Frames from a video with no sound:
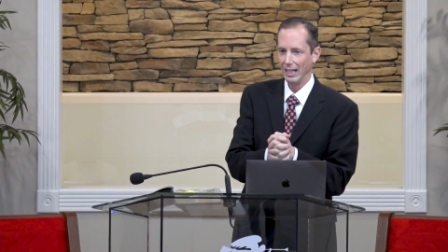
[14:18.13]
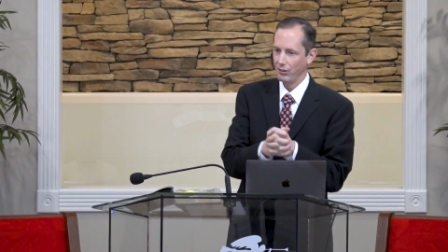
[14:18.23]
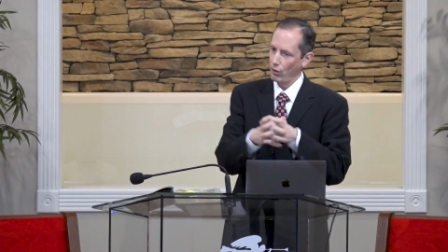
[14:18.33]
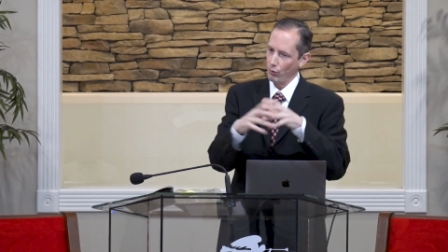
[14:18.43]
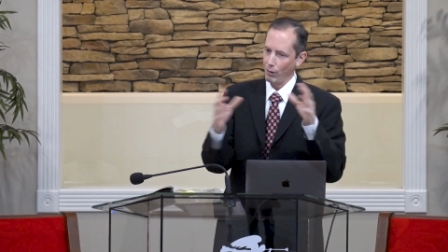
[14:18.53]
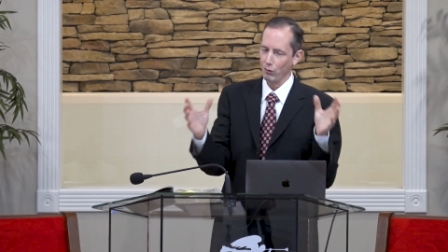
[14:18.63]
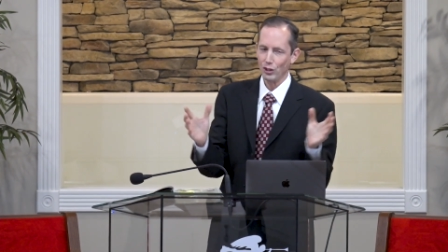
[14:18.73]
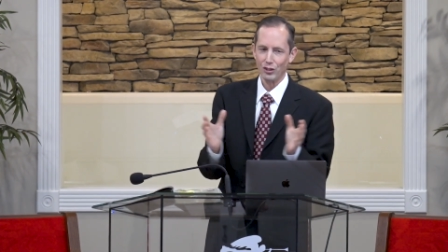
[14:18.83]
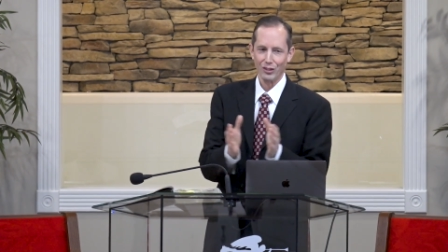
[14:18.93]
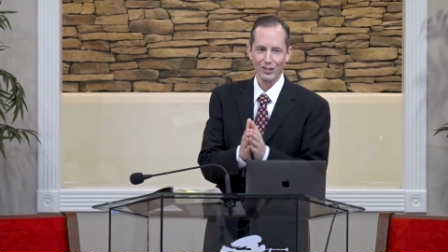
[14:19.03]
That's all in
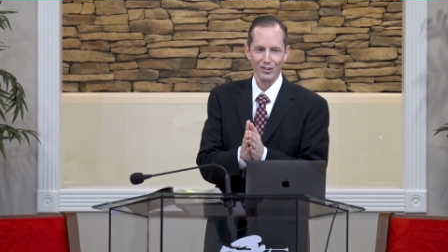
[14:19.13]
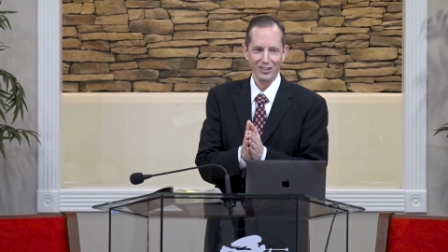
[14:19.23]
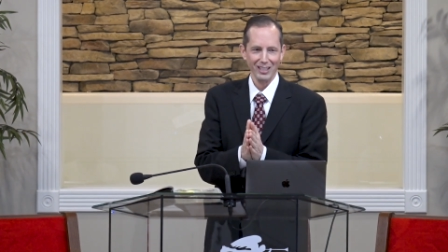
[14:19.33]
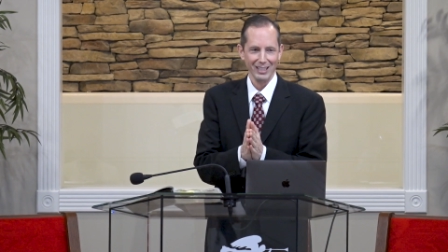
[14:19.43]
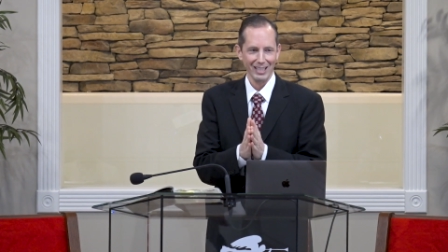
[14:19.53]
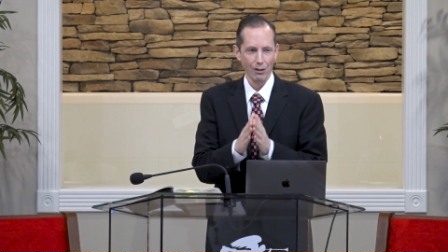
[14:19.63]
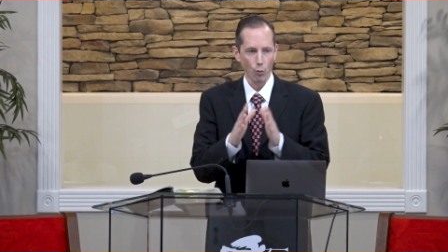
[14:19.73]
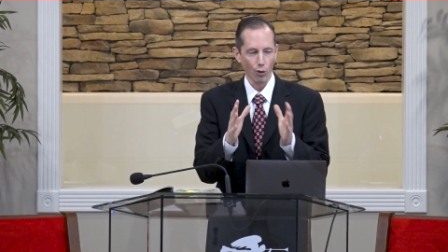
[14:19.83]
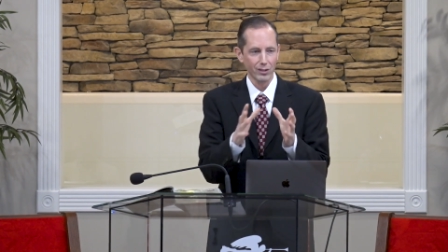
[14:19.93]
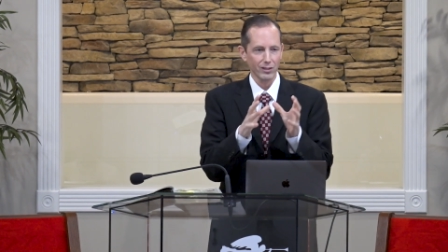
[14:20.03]
Revelation 13. They
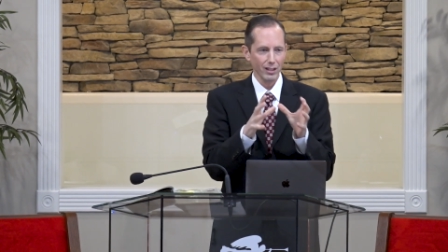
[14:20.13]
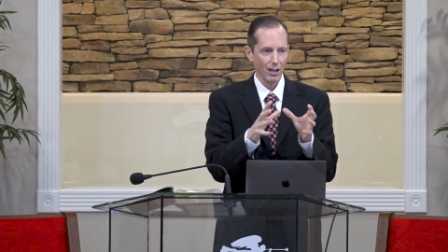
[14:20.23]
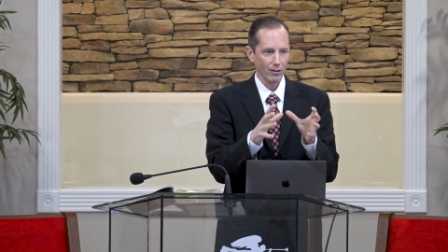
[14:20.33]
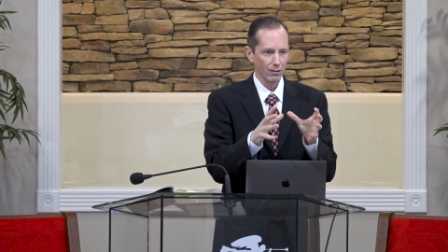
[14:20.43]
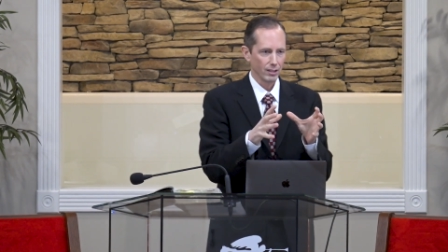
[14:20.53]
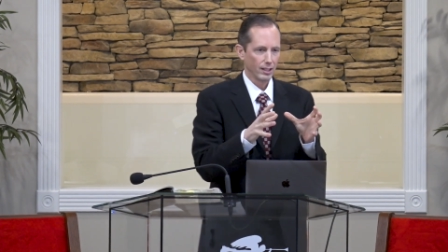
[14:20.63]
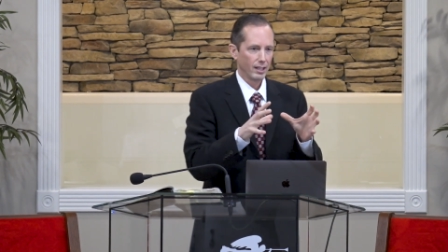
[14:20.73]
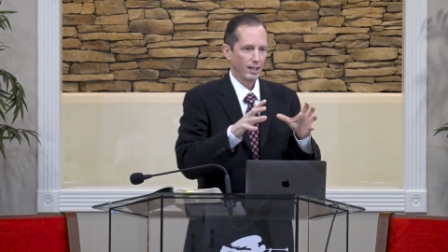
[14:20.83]
work together